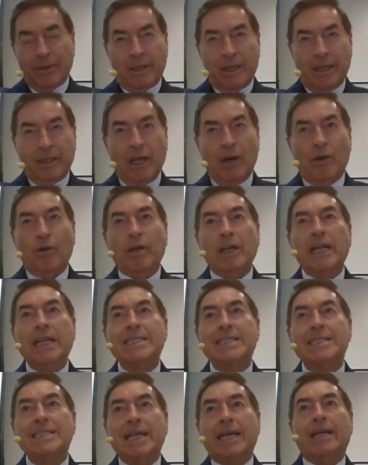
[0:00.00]
The only
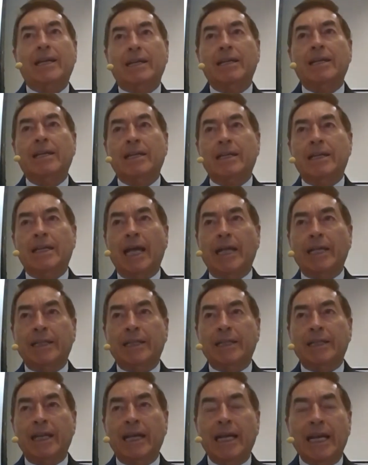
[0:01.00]
sin that
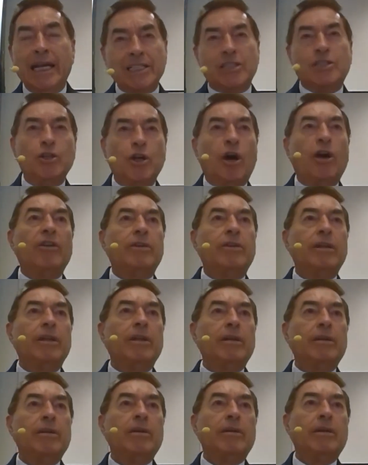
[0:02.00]
is not,
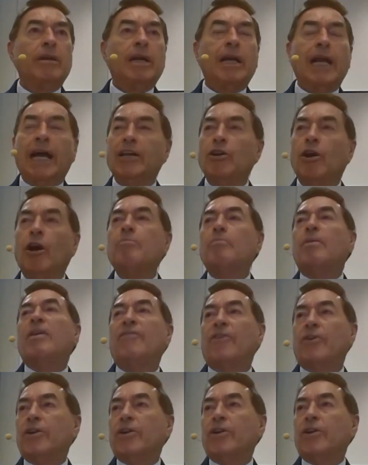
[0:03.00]
cannot be
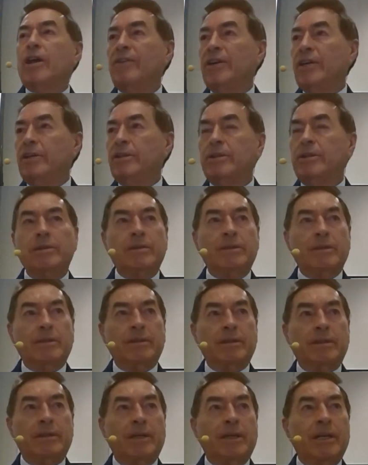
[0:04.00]
forgiven
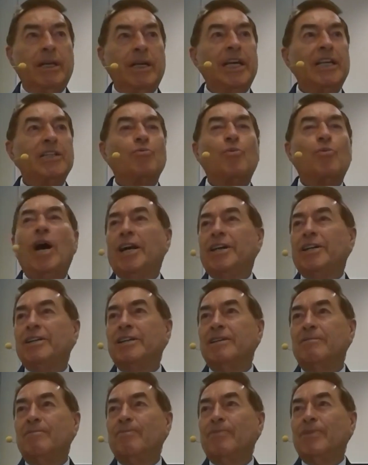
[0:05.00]
is what?
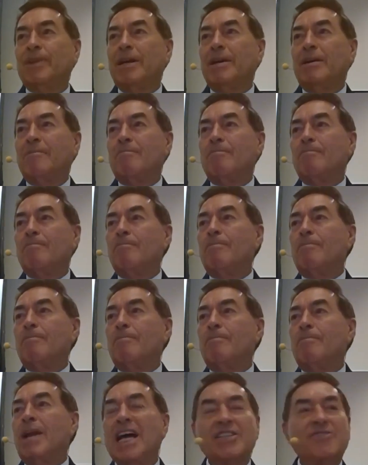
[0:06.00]

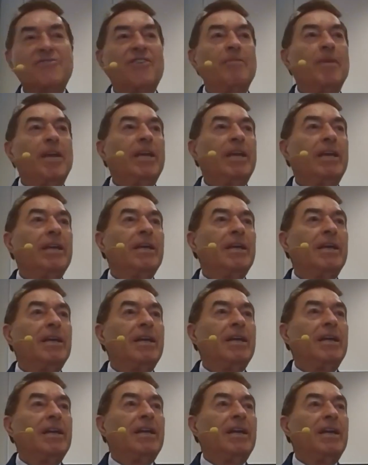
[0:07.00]
Blasphemy
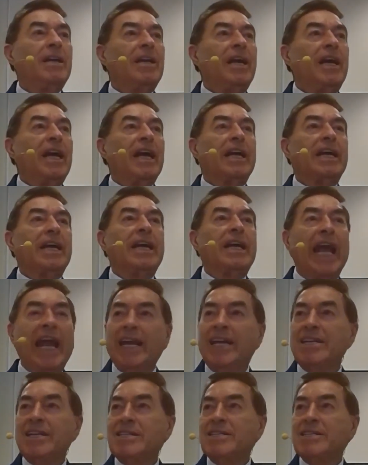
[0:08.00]

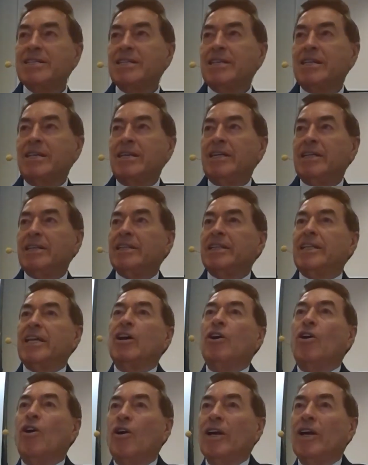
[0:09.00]
against the
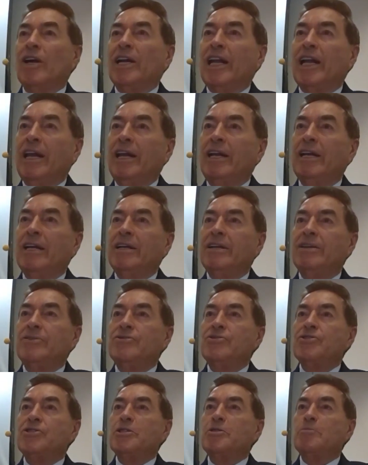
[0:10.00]
Holy
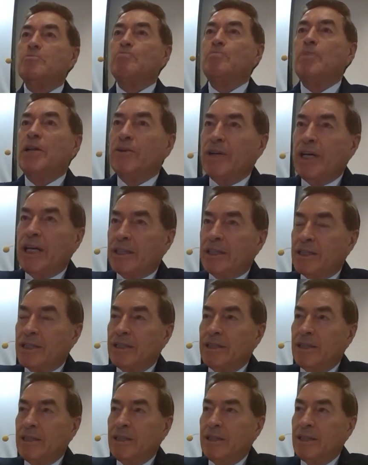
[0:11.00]
Spirit.
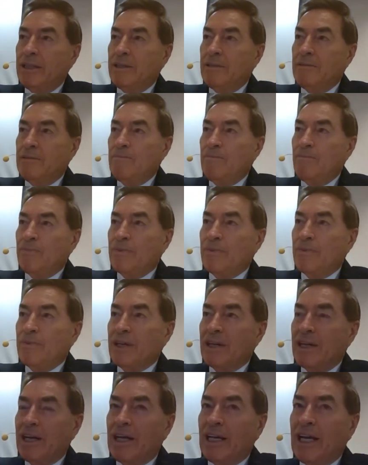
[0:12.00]

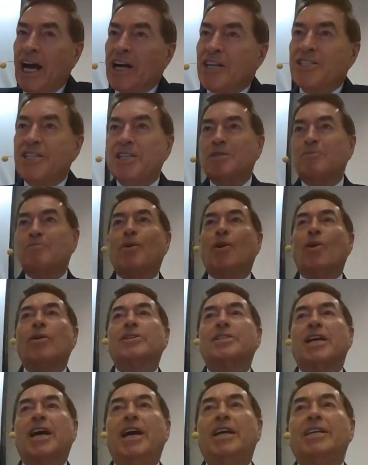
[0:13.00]
And R.C. Sproul
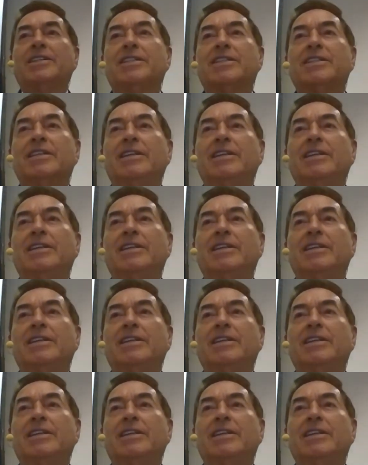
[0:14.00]
says,